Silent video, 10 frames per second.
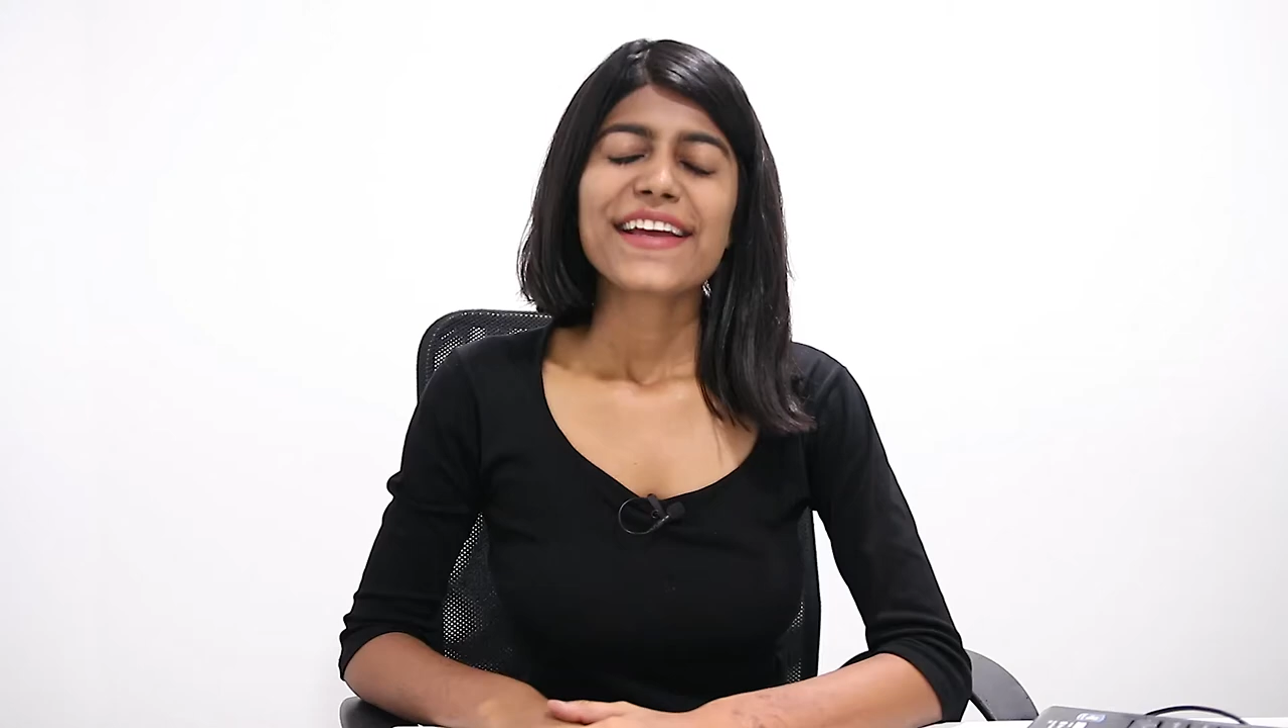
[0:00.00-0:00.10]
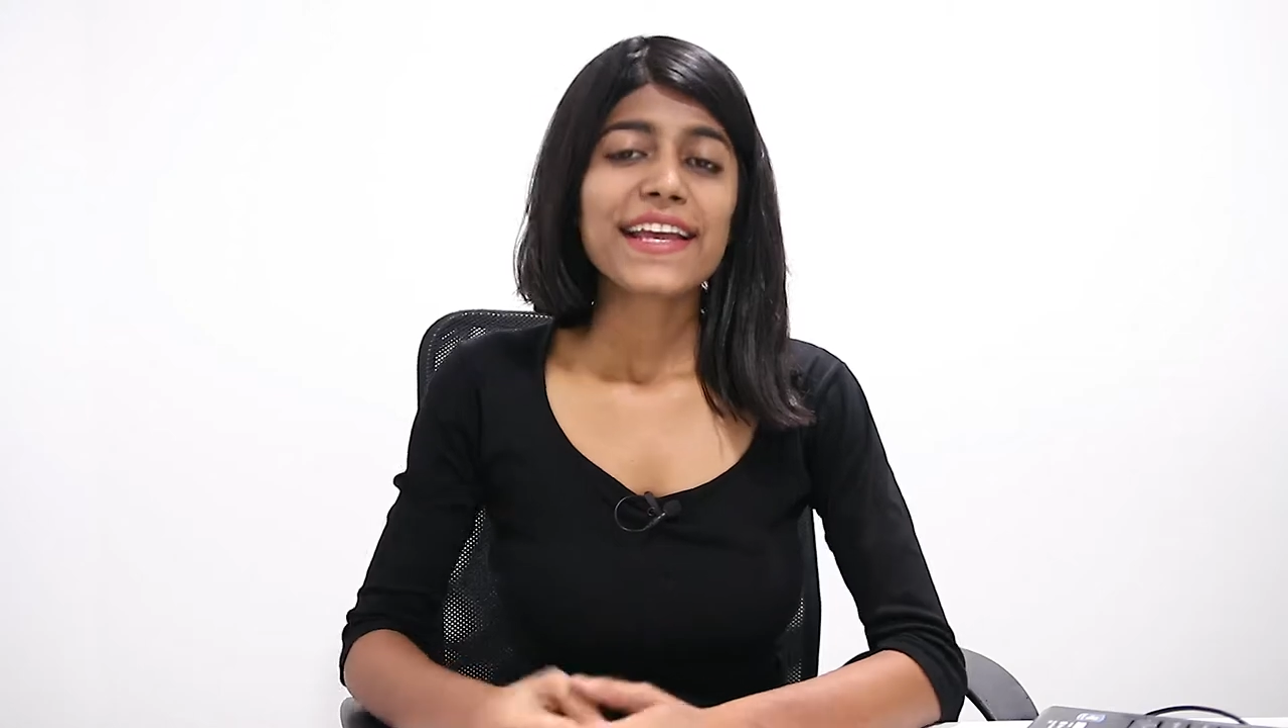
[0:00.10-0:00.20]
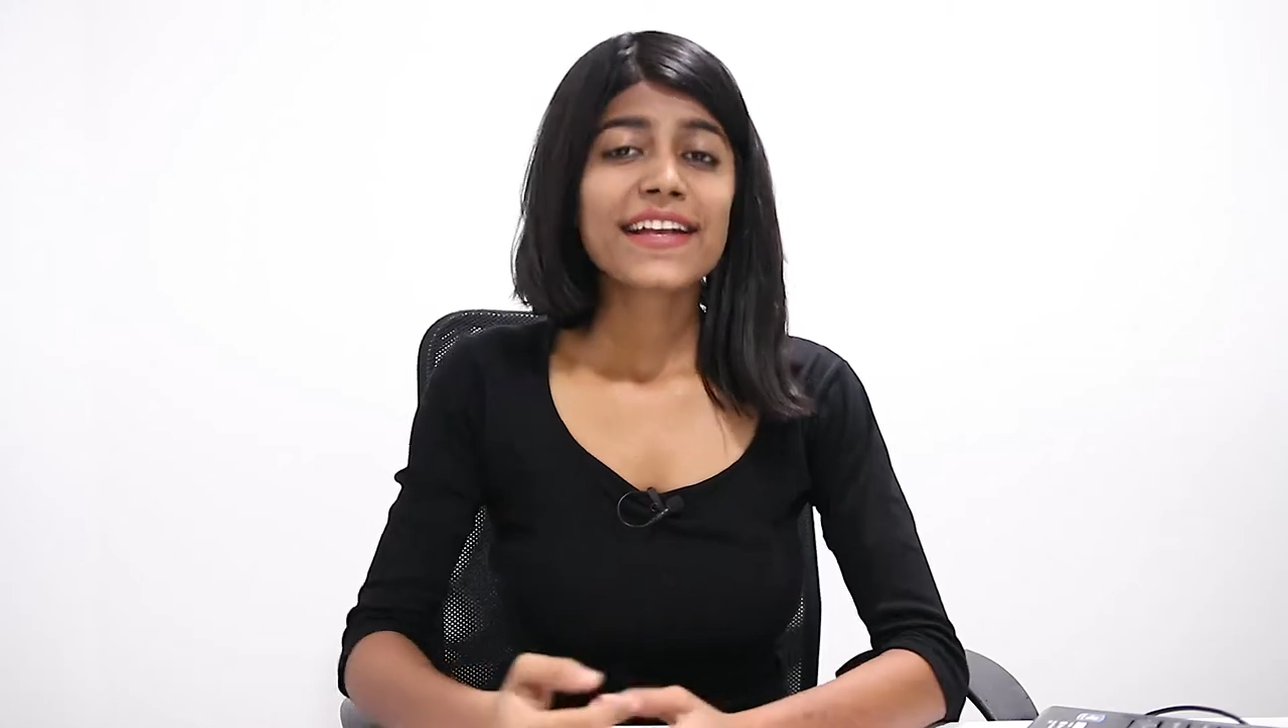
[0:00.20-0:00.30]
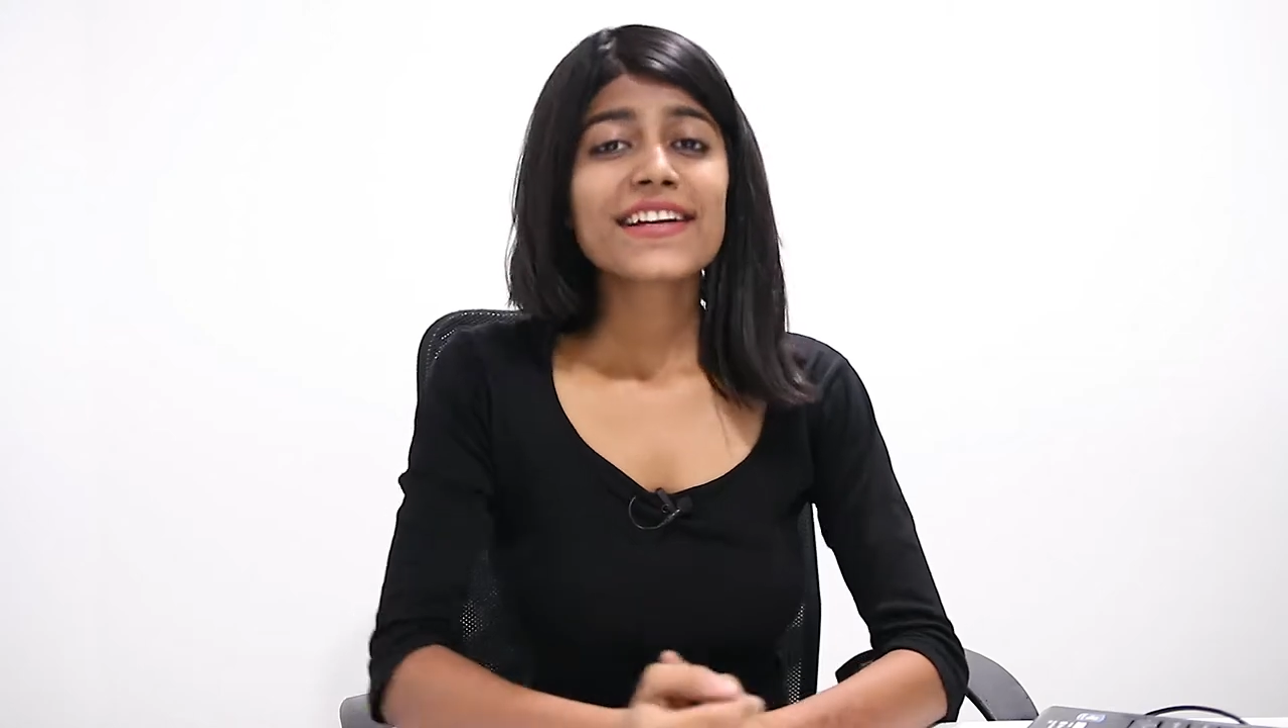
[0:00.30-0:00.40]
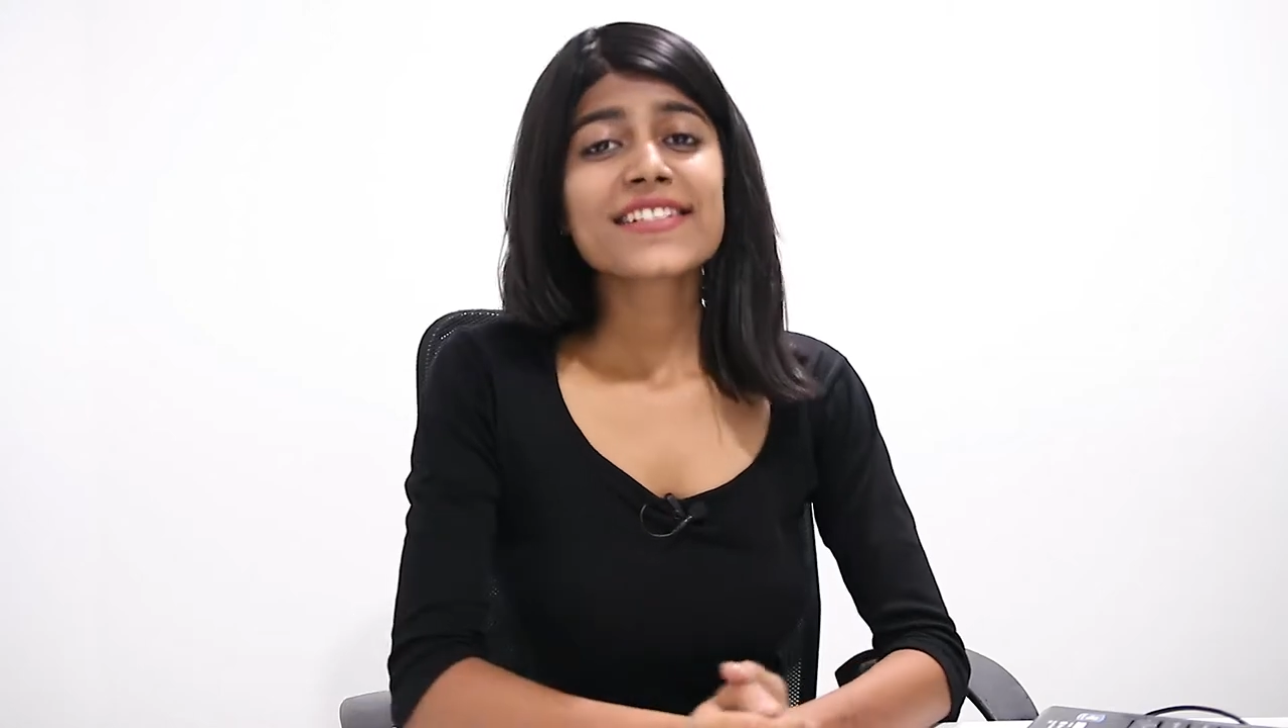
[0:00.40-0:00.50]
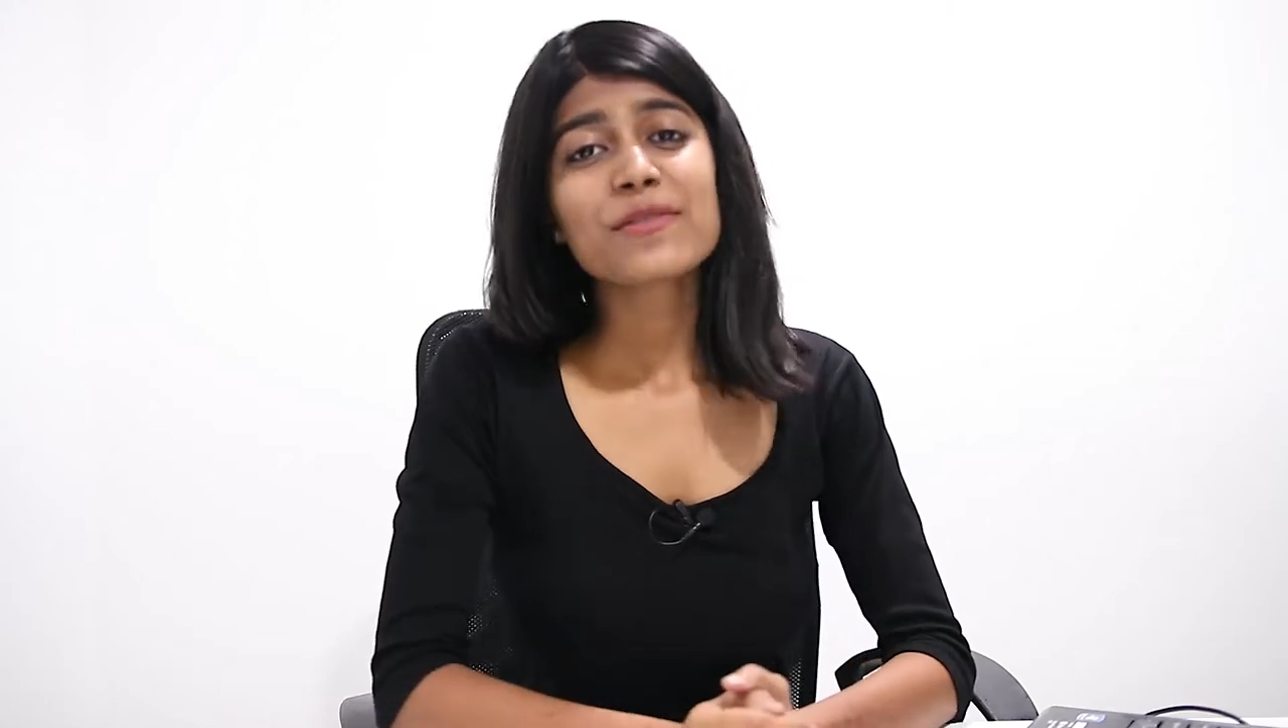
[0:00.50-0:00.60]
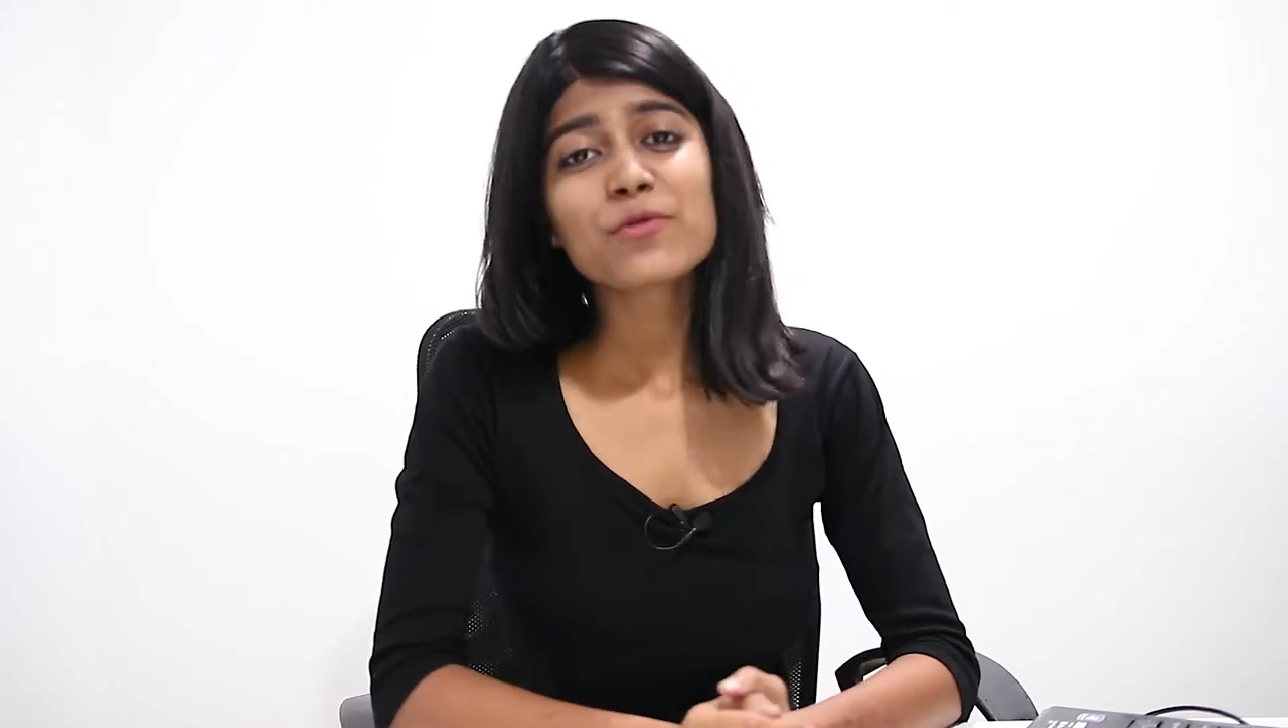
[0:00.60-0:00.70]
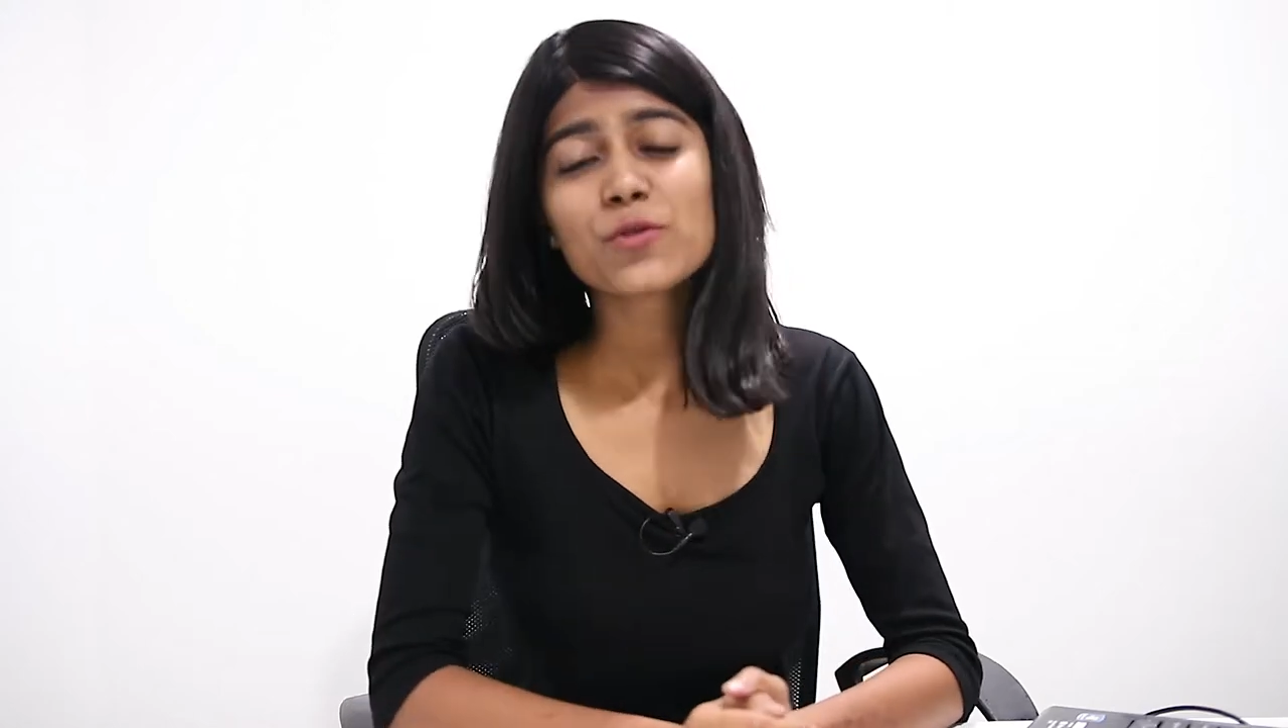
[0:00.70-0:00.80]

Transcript: Hey guys, I'm